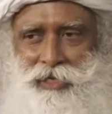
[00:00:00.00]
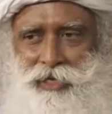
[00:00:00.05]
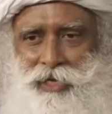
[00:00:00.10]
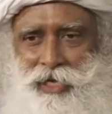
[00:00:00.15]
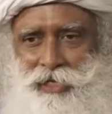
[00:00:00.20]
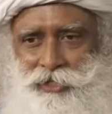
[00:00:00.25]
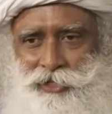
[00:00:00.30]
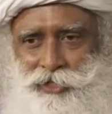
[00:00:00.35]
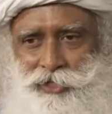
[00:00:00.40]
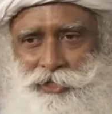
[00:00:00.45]

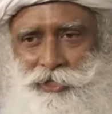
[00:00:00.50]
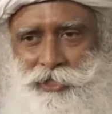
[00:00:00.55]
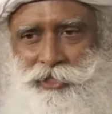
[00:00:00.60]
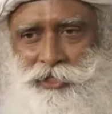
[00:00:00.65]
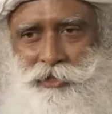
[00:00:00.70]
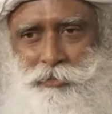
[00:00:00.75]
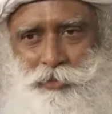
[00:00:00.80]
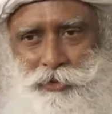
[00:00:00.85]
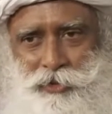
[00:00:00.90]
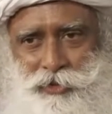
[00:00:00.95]
nasty
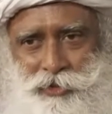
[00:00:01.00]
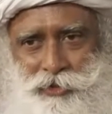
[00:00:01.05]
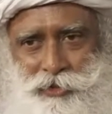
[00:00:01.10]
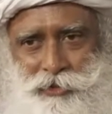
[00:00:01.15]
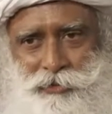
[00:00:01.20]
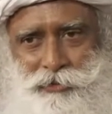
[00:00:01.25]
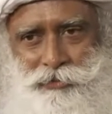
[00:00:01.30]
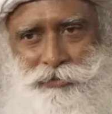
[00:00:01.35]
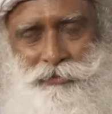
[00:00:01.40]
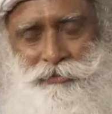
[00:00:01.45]
cripples
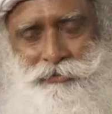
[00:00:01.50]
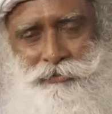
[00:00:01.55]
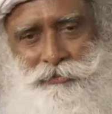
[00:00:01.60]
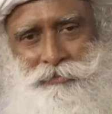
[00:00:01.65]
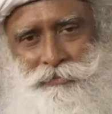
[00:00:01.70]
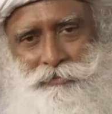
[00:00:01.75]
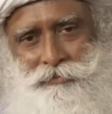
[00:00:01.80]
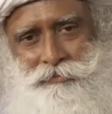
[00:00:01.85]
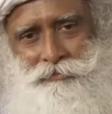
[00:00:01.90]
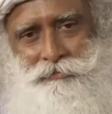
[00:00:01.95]
you,
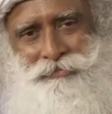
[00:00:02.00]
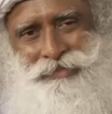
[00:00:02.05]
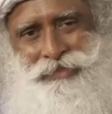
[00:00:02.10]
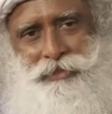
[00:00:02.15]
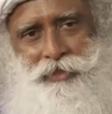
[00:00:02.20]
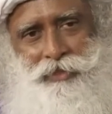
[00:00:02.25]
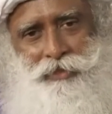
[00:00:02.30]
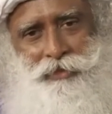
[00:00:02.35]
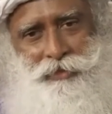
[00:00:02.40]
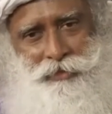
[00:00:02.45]

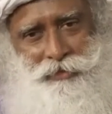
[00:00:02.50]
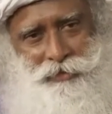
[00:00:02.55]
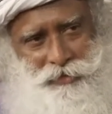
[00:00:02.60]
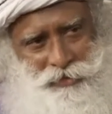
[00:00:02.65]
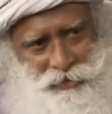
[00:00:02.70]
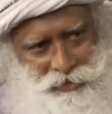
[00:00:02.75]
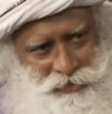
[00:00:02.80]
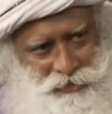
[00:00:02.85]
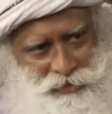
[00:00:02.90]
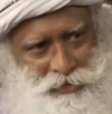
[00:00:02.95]

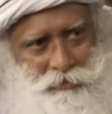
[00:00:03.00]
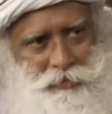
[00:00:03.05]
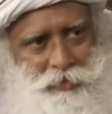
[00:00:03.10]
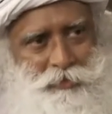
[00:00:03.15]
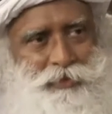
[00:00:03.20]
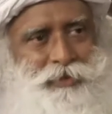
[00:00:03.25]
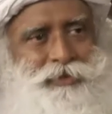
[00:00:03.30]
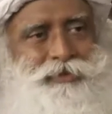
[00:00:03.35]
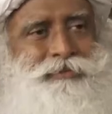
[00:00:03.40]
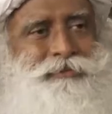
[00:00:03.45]
it's
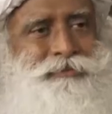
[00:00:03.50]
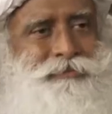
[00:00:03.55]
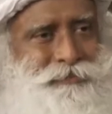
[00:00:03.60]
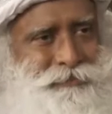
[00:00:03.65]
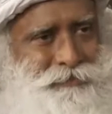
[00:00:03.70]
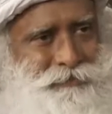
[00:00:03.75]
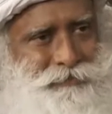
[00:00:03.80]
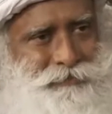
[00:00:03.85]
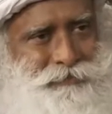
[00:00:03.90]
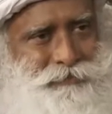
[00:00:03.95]
acceptable.
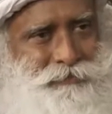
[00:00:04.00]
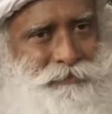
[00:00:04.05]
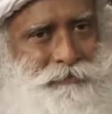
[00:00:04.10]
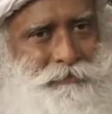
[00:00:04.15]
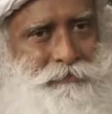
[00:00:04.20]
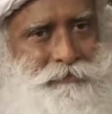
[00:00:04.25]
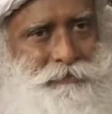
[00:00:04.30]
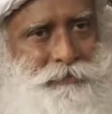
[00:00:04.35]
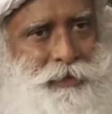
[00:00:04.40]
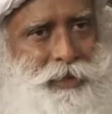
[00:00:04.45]

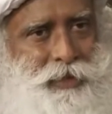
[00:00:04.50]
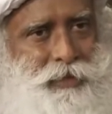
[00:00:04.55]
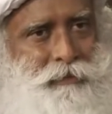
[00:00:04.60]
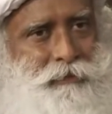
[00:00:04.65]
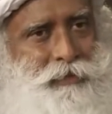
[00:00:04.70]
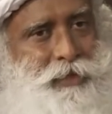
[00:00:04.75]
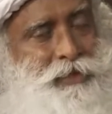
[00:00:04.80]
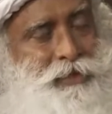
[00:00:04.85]
When